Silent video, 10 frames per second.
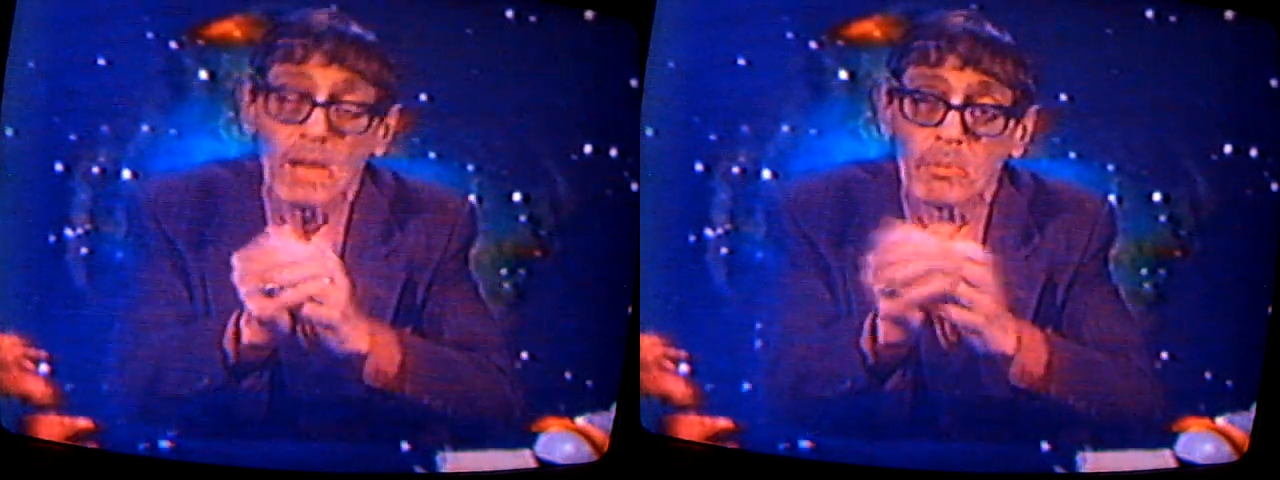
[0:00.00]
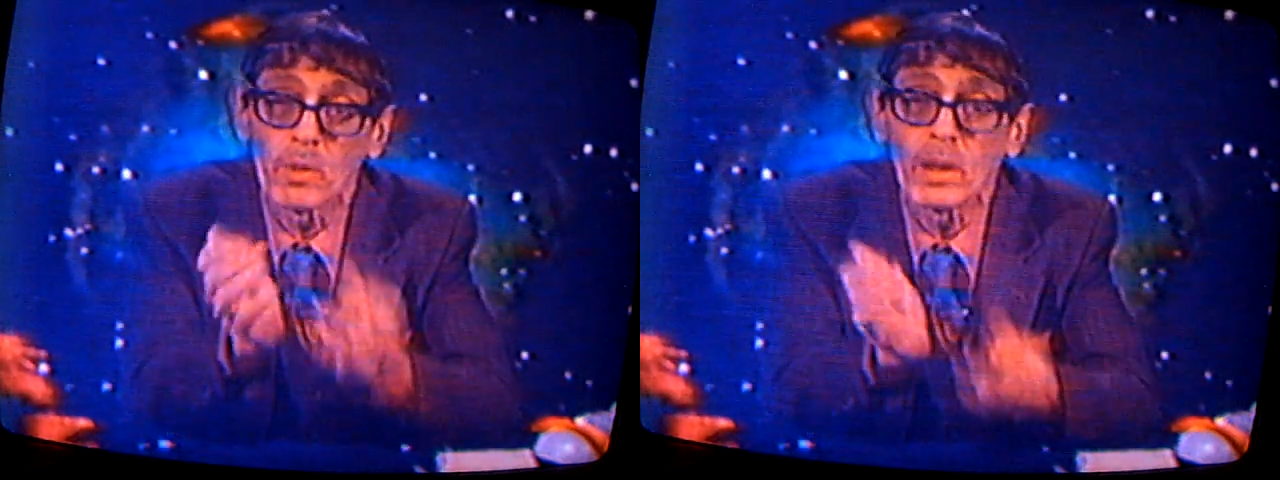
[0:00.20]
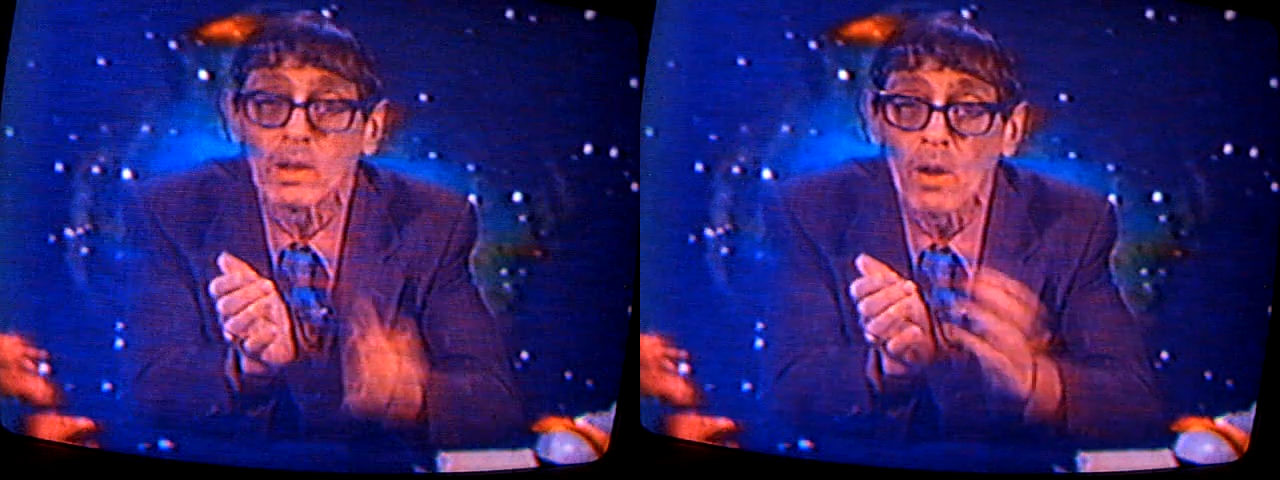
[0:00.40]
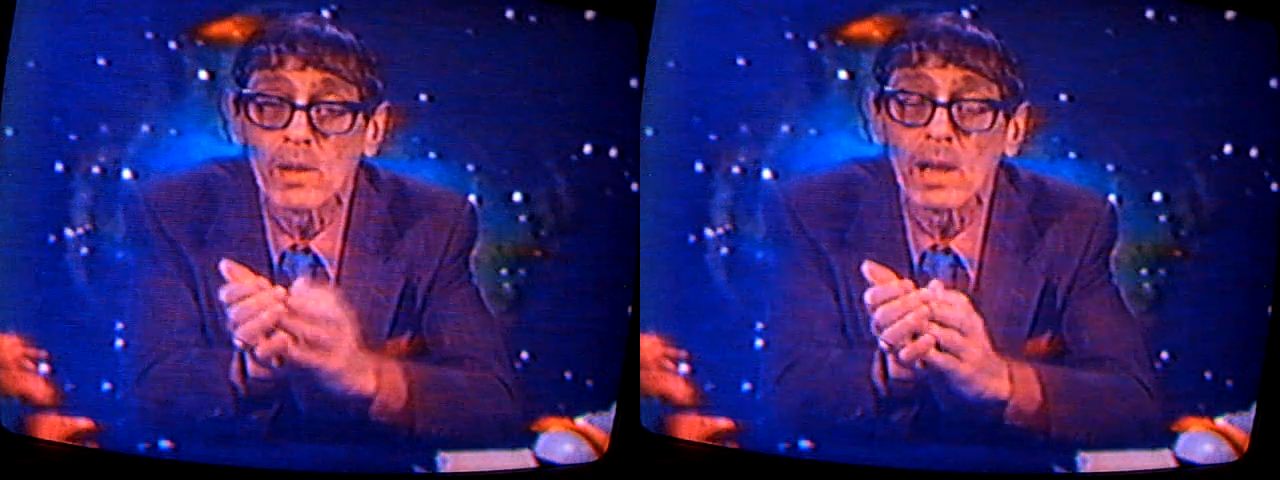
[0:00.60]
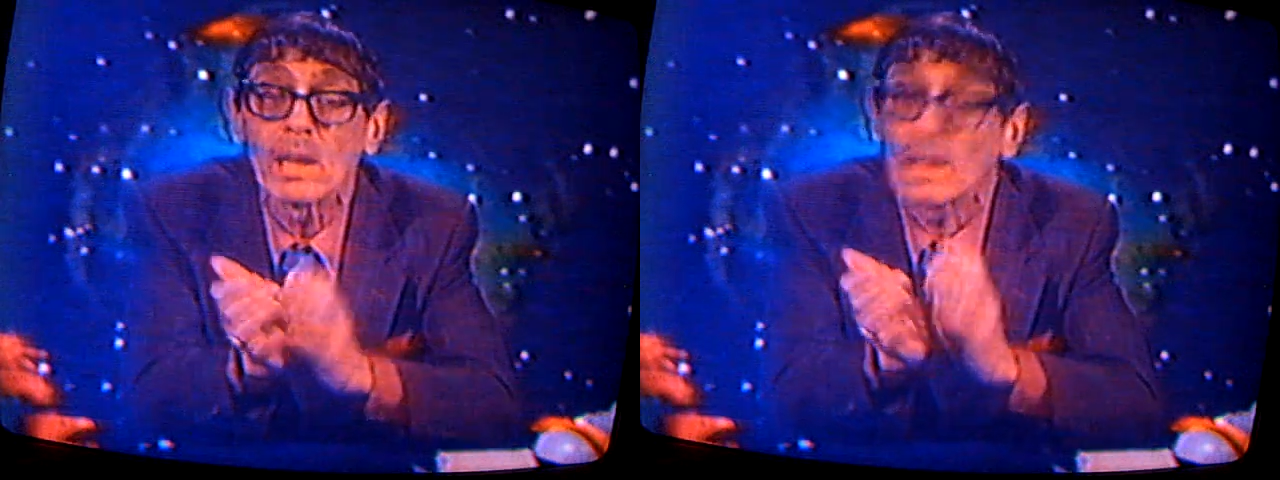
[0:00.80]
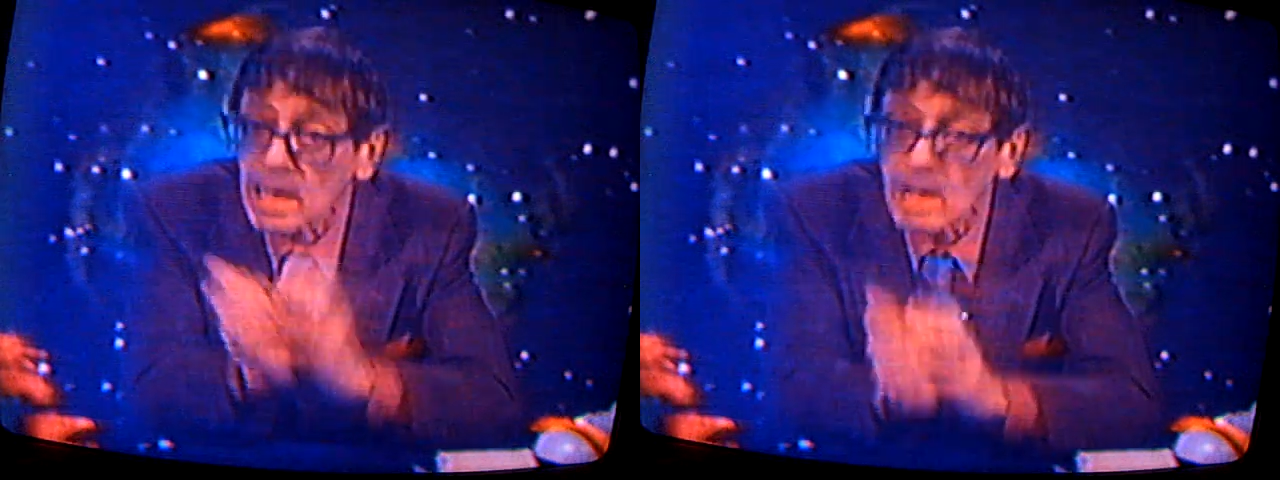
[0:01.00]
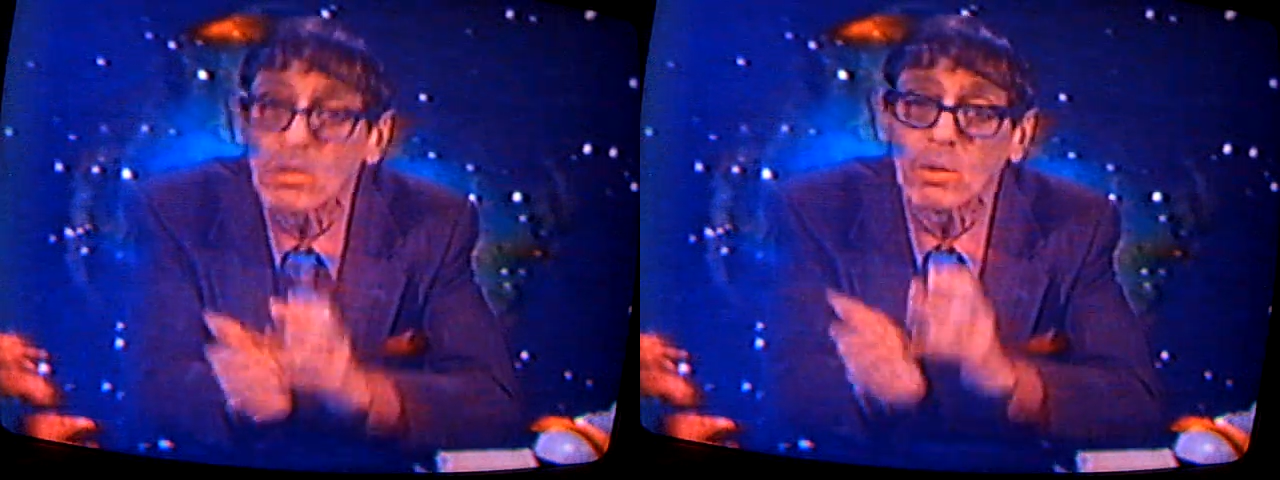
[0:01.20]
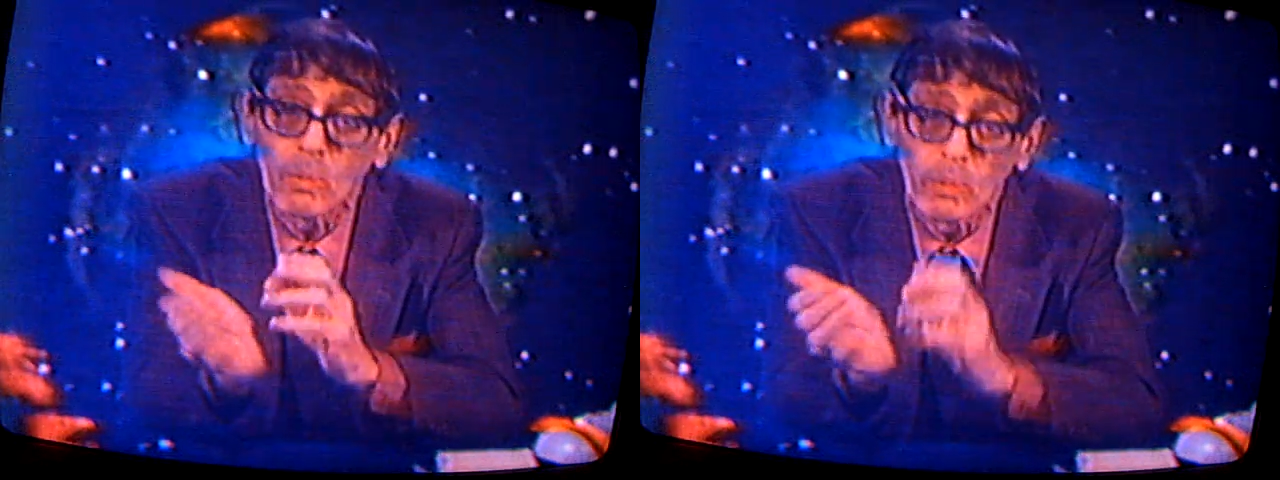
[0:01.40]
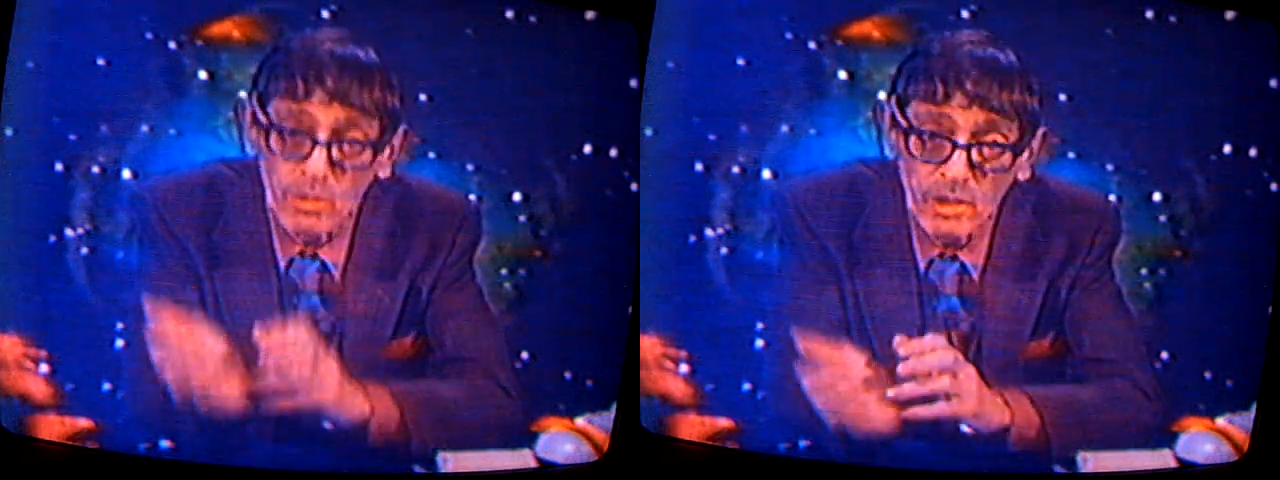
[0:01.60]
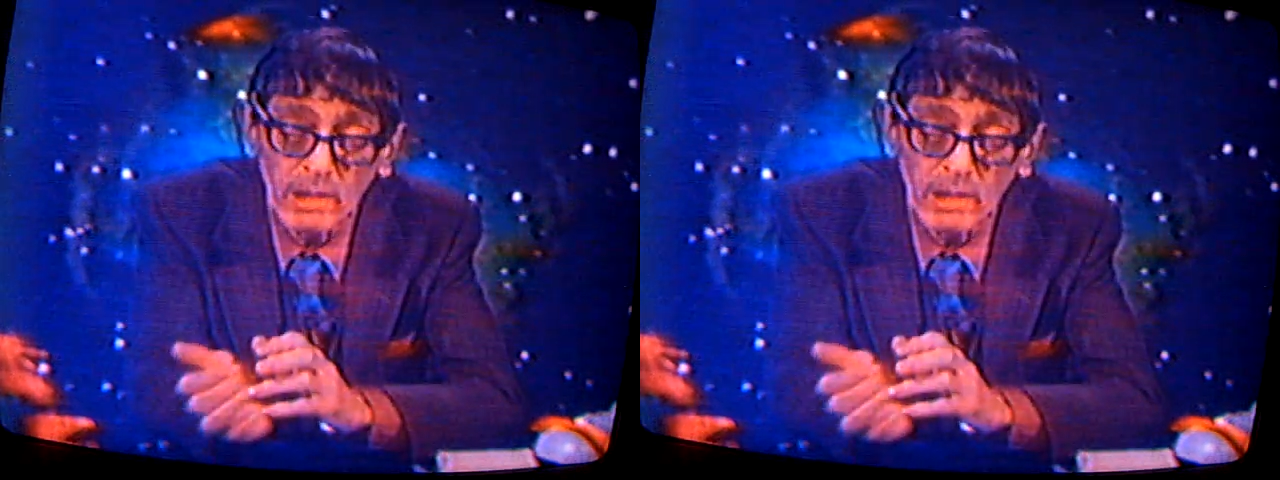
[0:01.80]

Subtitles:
had reincarnated into